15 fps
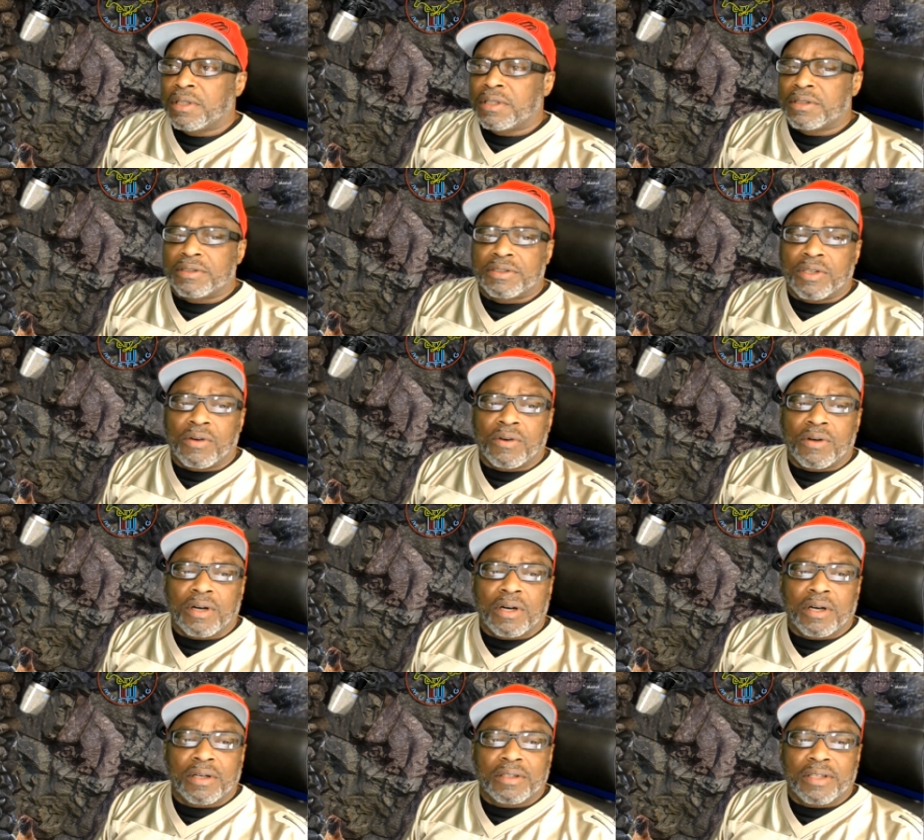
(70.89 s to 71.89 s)
So,
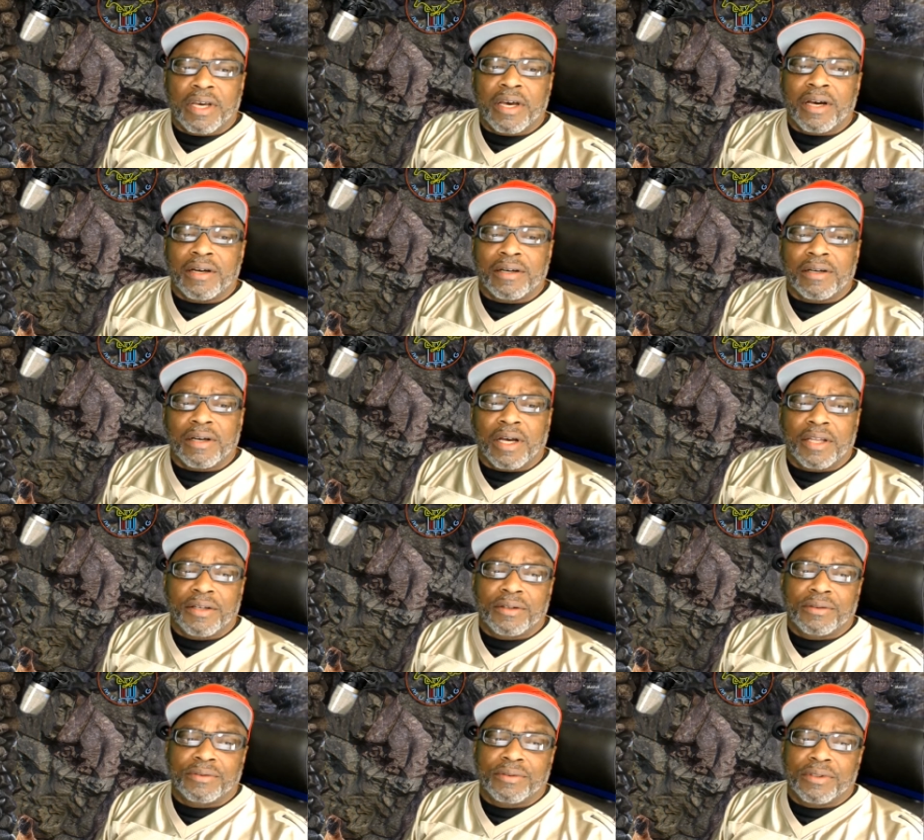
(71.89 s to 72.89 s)
I
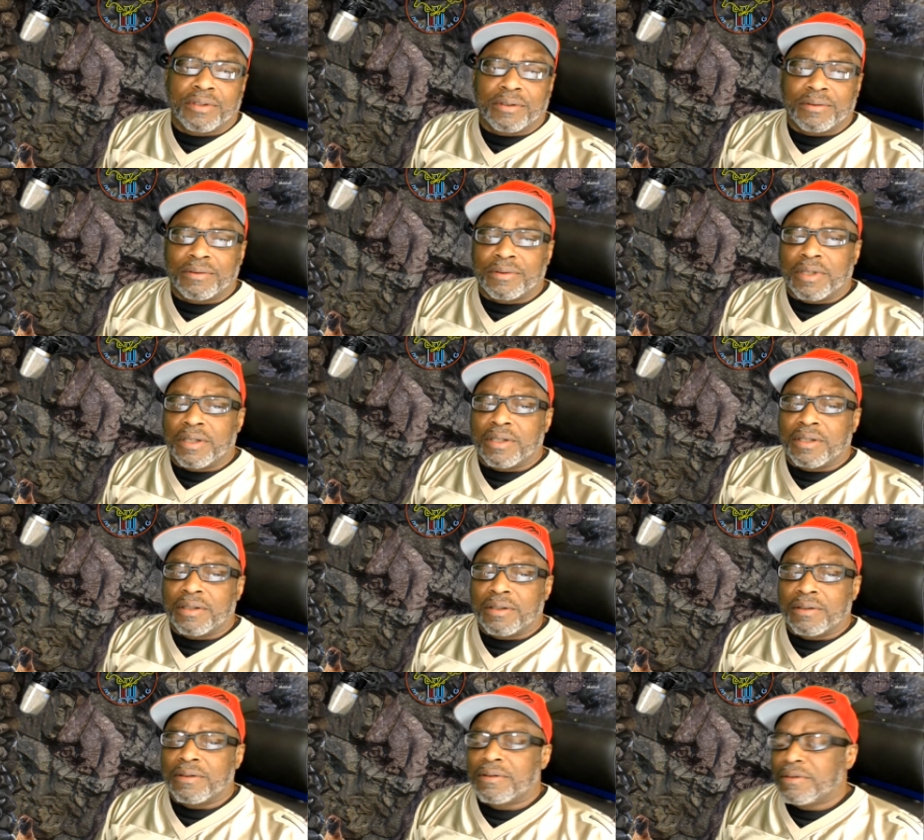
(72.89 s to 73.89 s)
know,
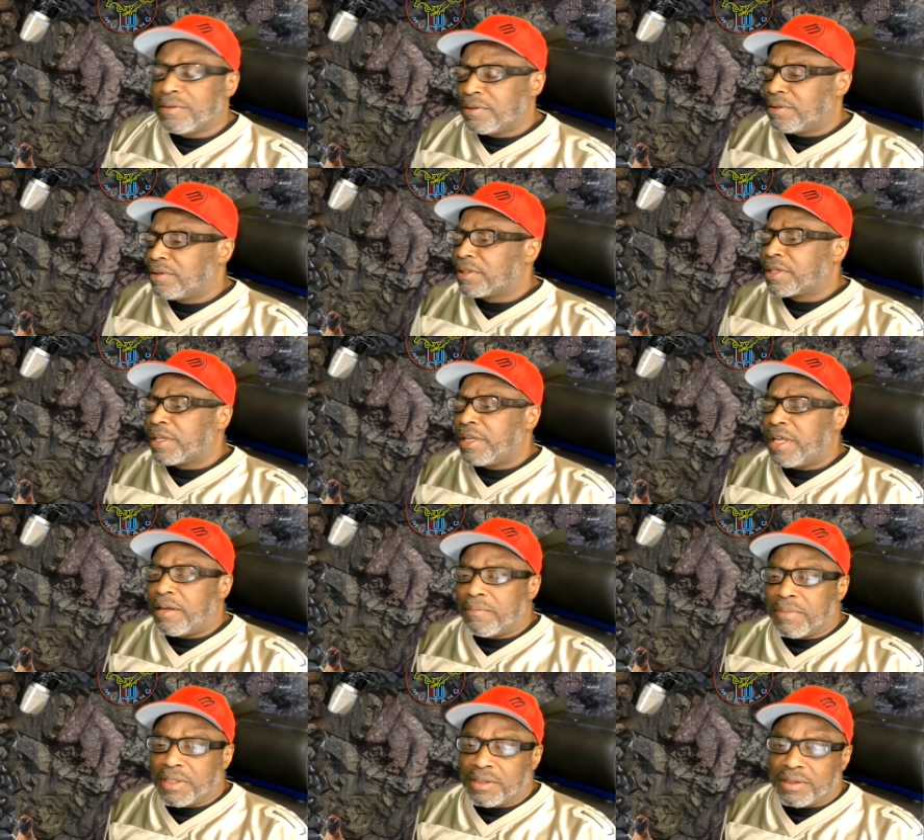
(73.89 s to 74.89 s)
you're looking at
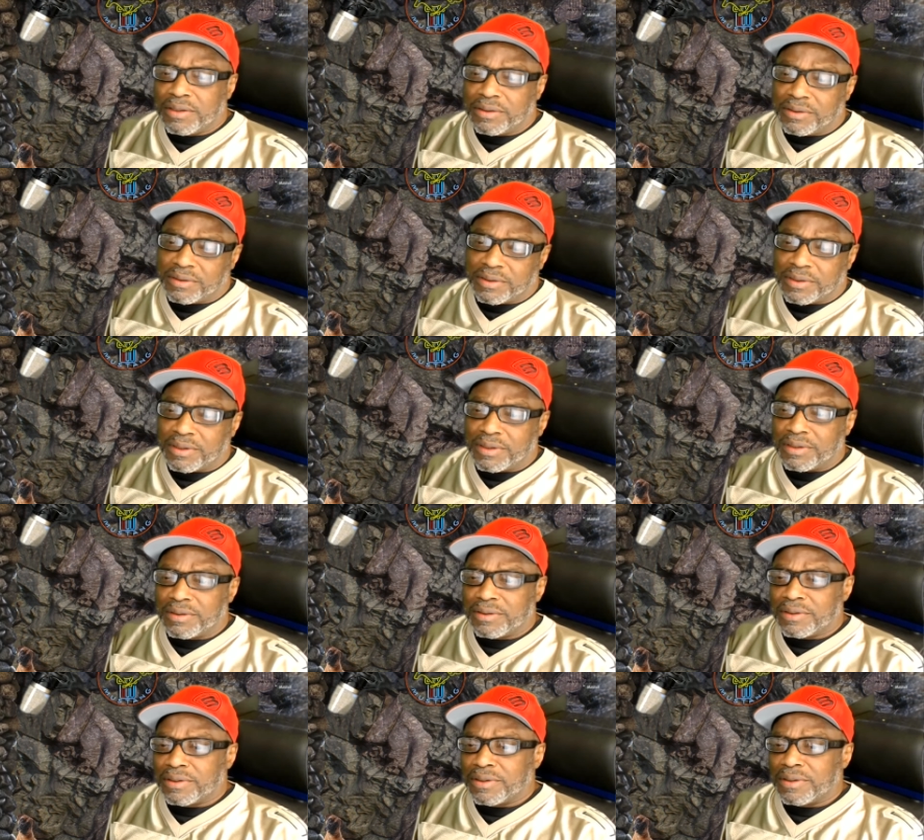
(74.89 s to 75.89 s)
me saying,
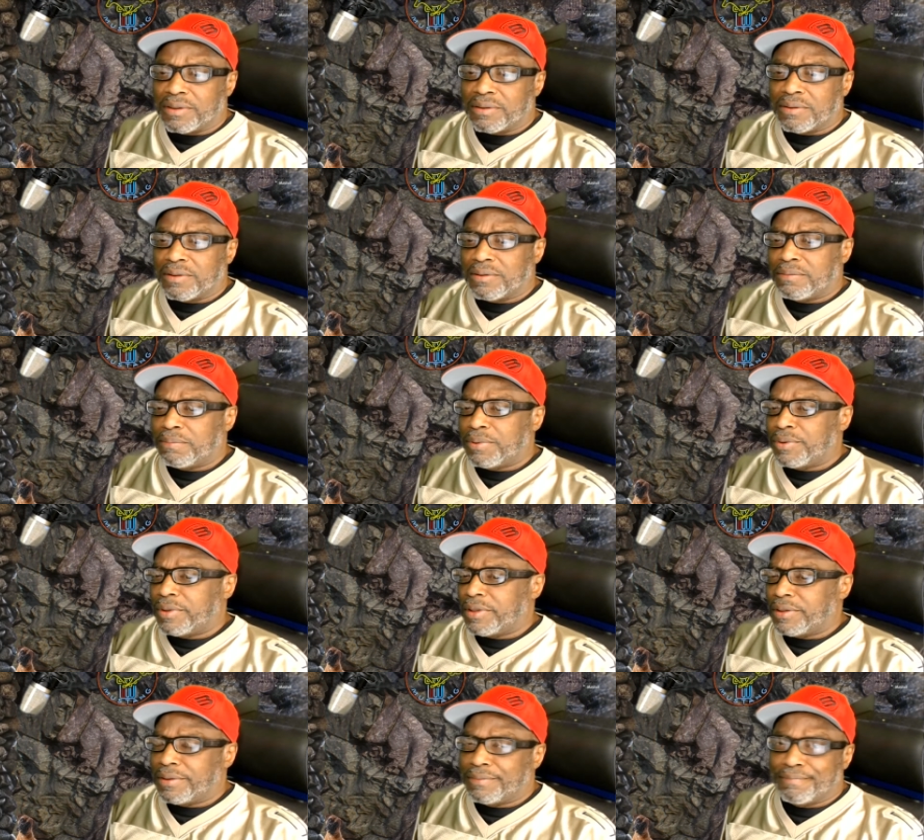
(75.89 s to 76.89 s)
oh boy,